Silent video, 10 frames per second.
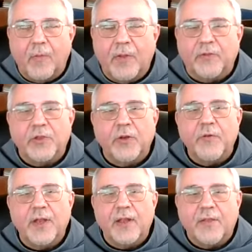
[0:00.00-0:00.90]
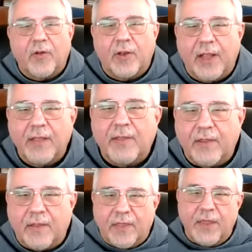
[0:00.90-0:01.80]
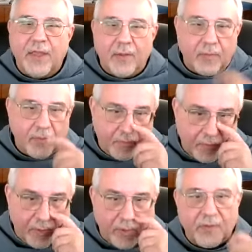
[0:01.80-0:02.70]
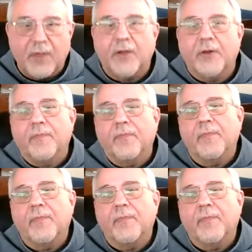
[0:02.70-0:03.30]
we've chosen as our Lenten theme for this year